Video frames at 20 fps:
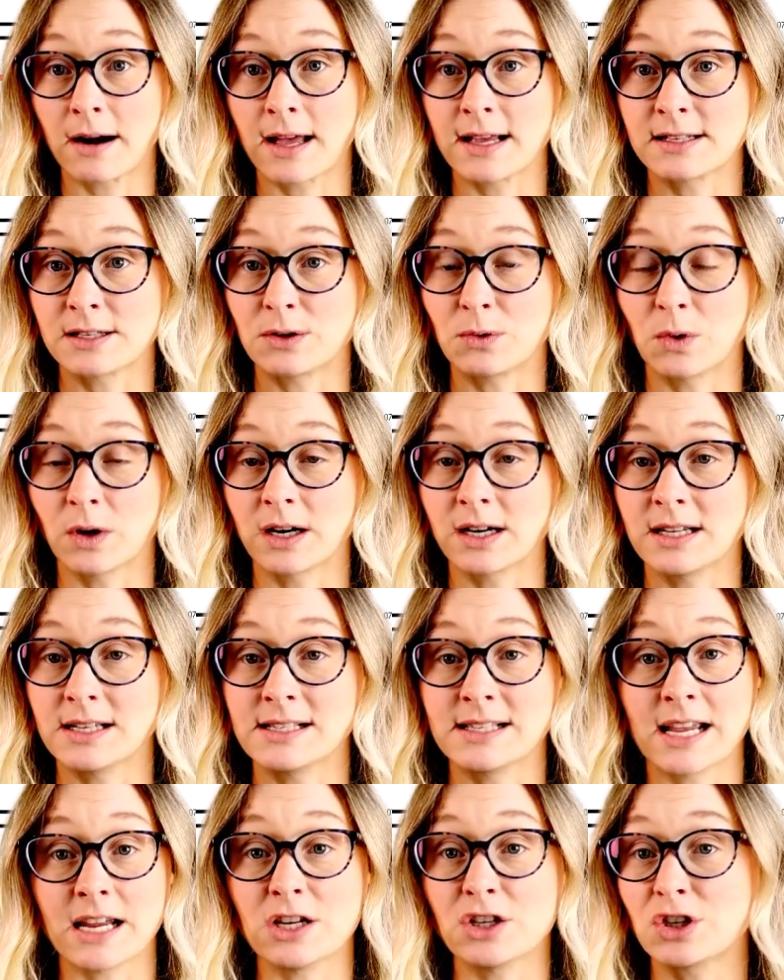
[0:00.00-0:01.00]
as an
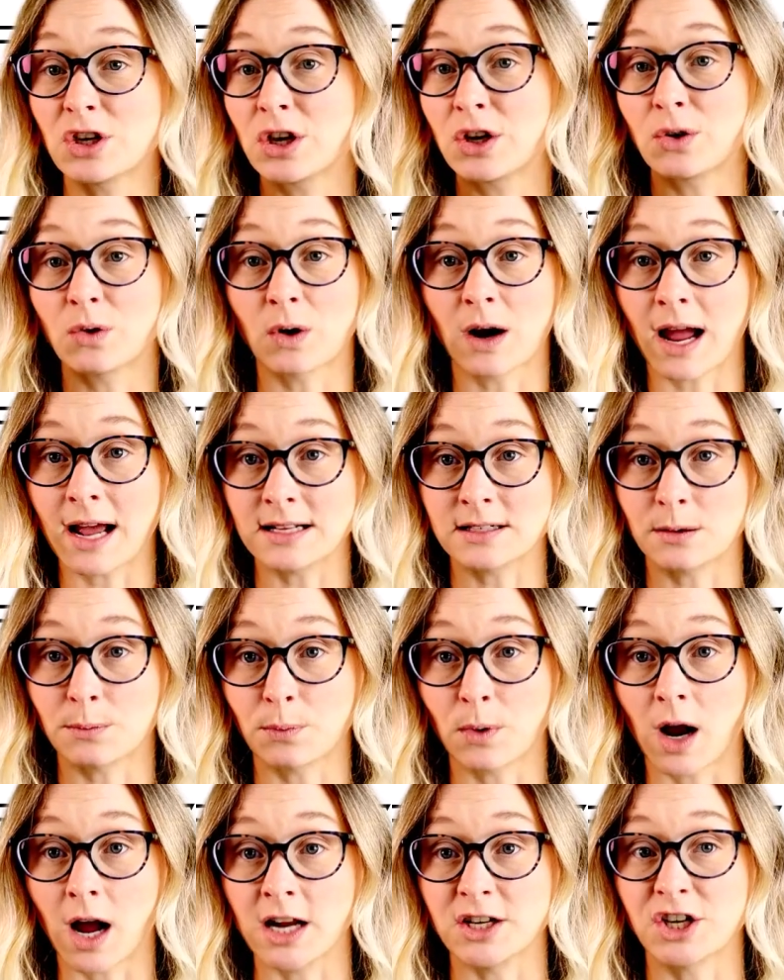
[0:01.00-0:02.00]
organization or as a
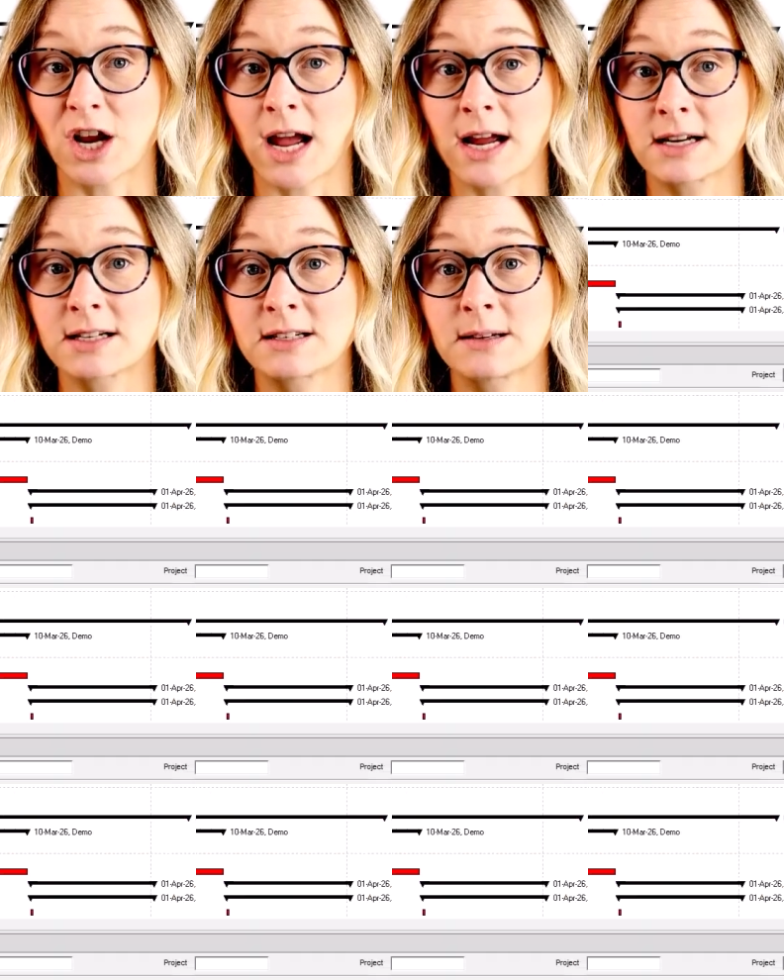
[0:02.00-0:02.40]
project.